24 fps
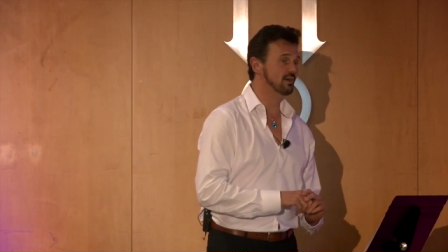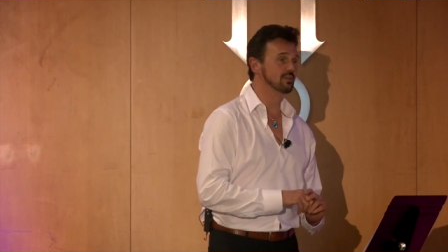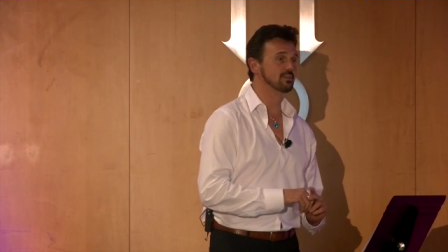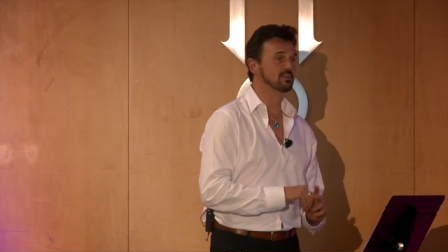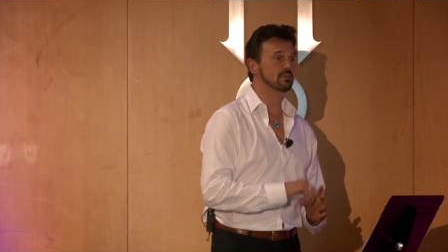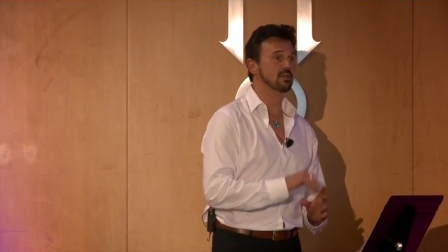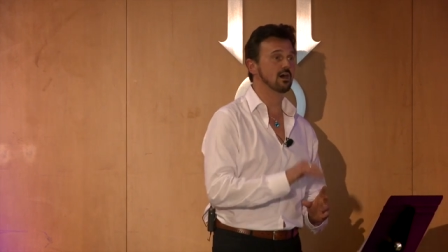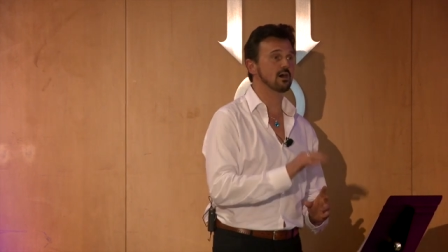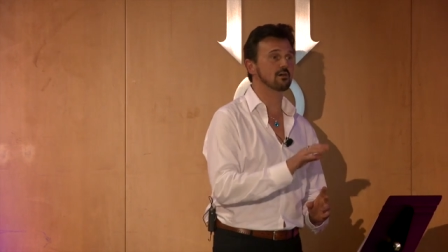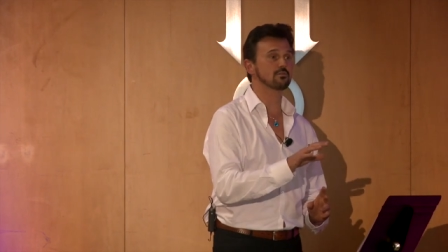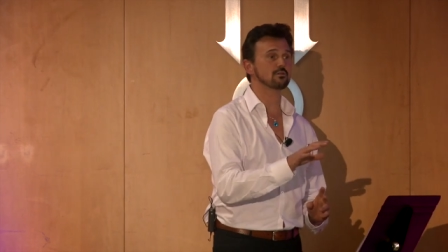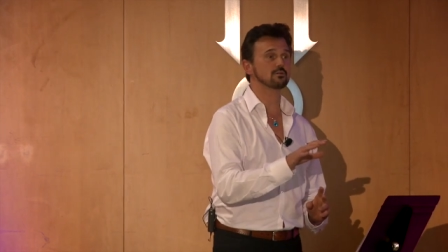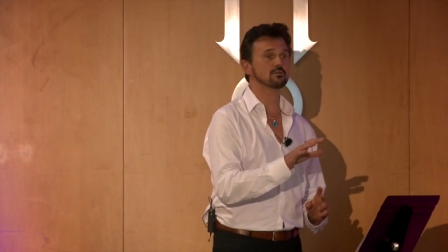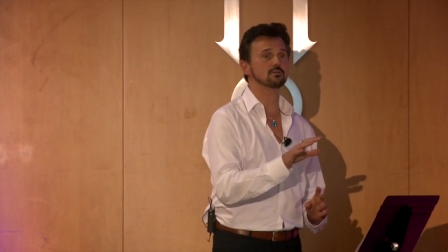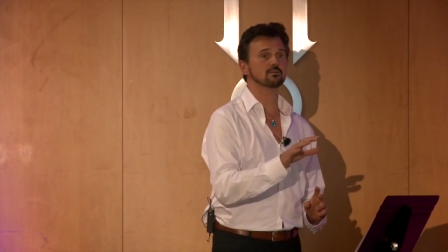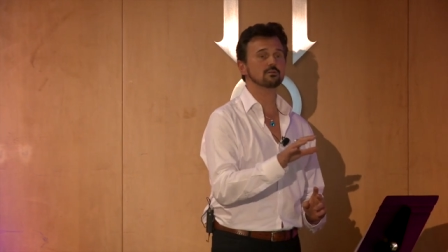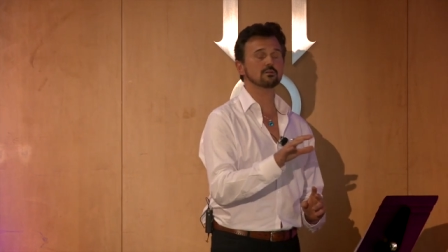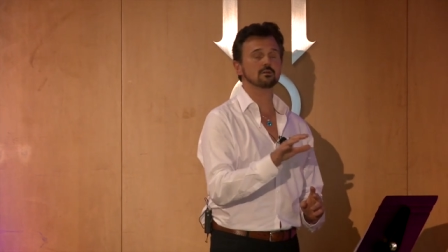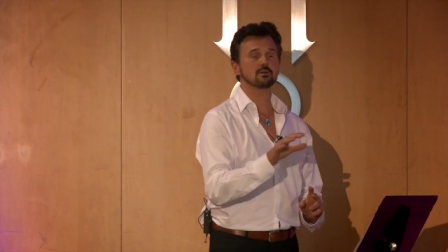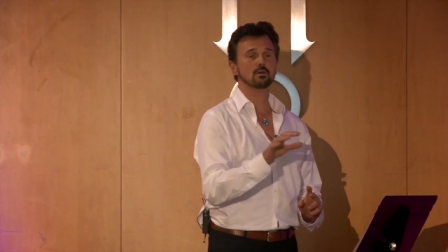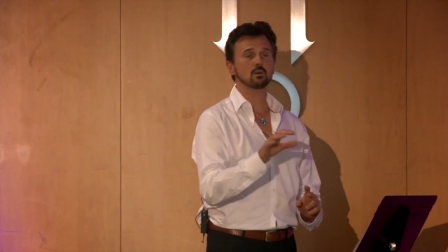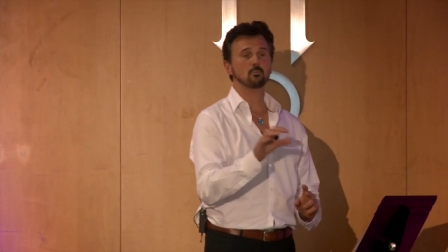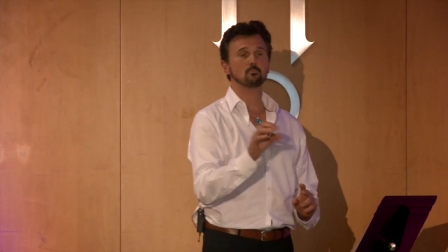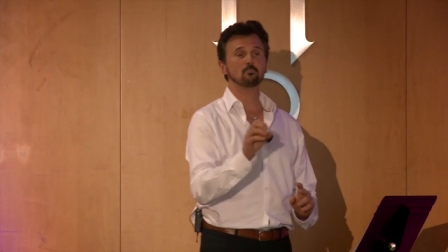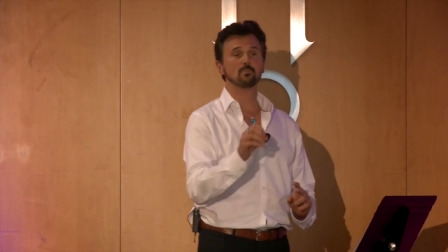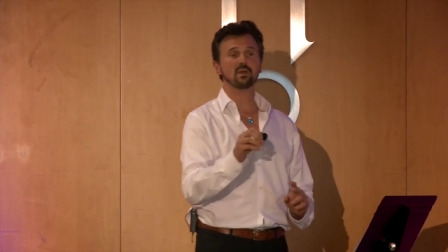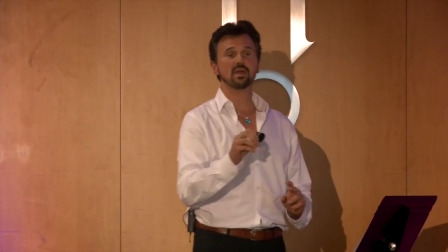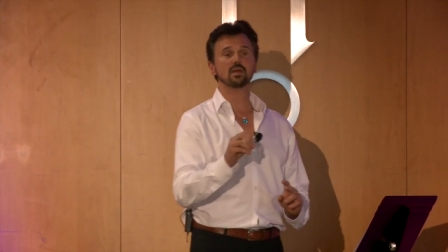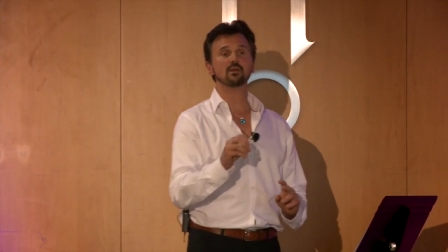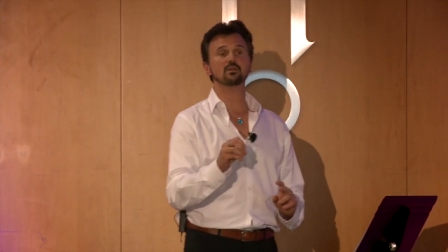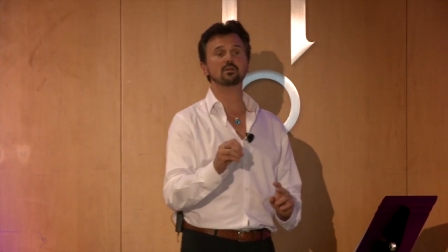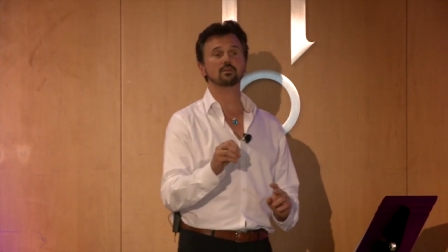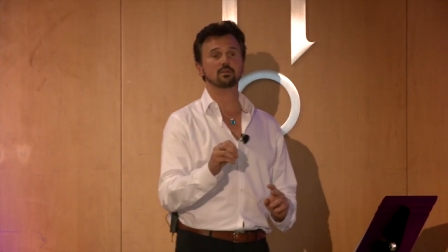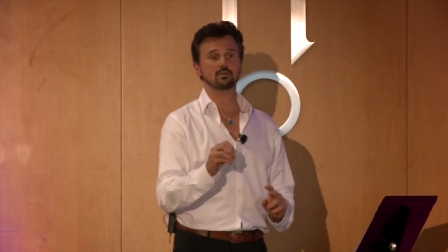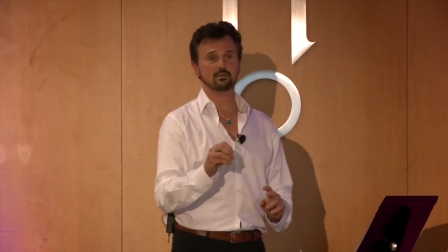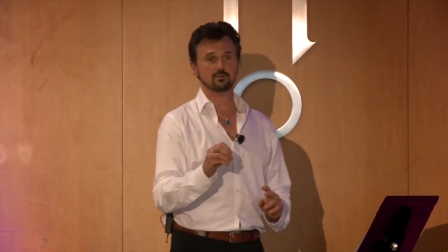another
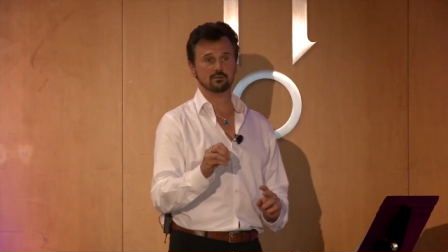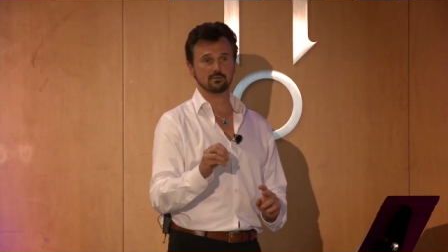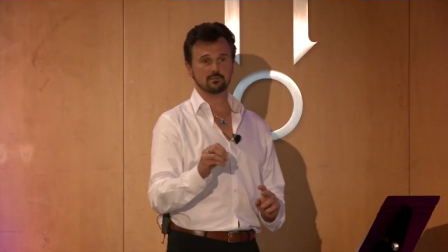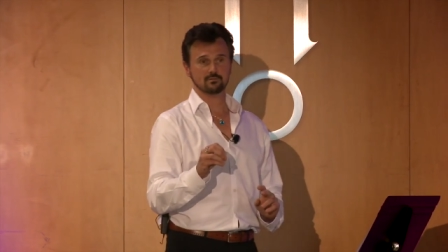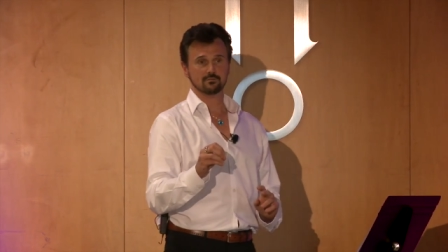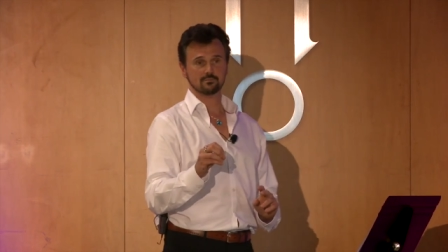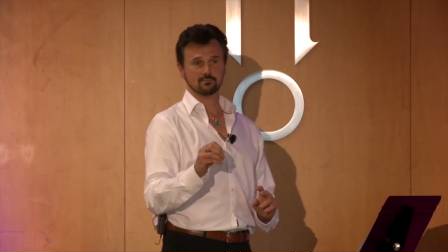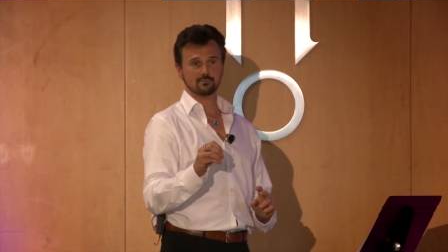barrier